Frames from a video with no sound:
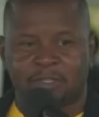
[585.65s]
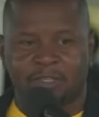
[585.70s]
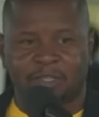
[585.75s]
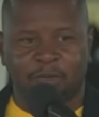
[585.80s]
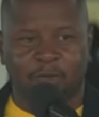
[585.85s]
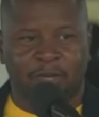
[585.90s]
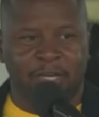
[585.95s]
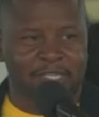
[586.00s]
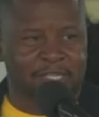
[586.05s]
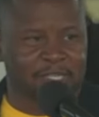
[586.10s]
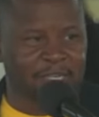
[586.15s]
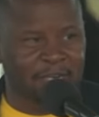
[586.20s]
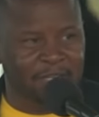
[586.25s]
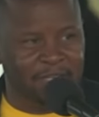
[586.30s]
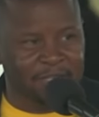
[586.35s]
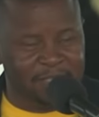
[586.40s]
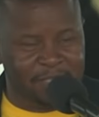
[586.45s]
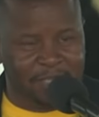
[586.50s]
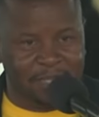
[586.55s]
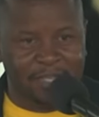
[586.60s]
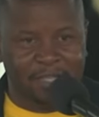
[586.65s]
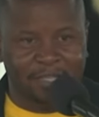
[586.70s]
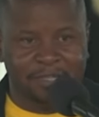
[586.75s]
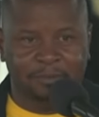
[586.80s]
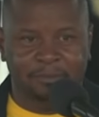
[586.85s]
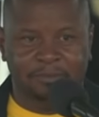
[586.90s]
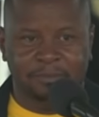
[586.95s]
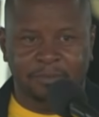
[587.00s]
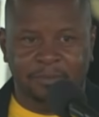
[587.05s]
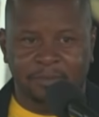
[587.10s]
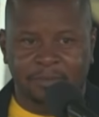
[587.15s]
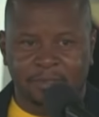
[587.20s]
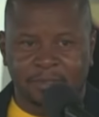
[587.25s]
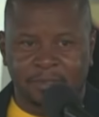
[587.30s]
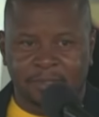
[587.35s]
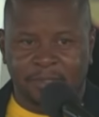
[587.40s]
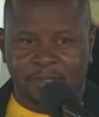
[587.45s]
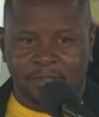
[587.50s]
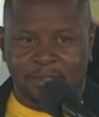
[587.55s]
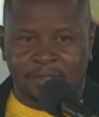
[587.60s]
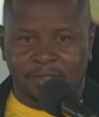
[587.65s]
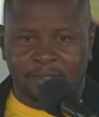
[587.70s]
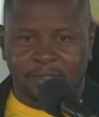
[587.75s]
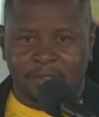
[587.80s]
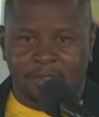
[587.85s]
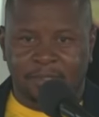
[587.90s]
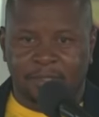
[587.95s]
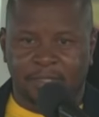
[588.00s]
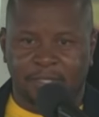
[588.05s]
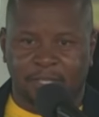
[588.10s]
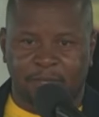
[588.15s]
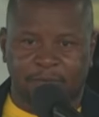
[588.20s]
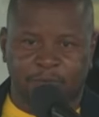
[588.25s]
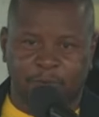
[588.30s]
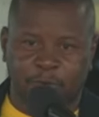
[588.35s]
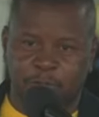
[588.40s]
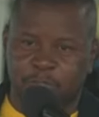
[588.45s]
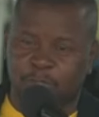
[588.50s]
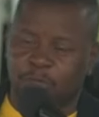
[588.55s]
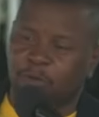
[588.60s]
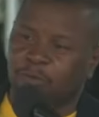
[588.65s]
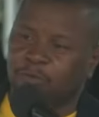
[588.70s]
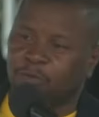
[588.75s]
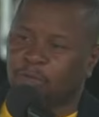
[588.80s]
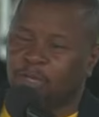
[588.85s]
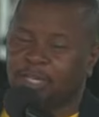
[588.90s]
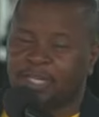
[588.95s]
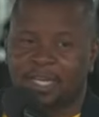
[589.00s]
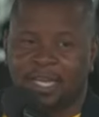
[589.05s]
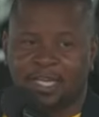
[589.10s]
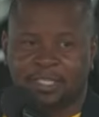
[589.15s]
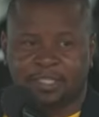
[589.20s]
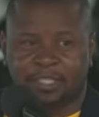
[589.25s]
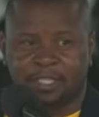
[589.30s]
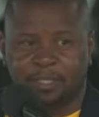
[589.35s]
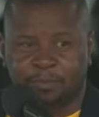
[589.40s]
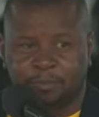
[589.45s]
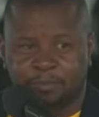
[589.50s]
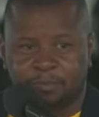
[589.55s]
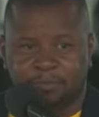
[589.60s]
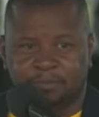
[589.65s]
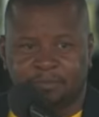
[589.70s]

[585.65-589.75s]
Your Excellency, the fruits of your leadership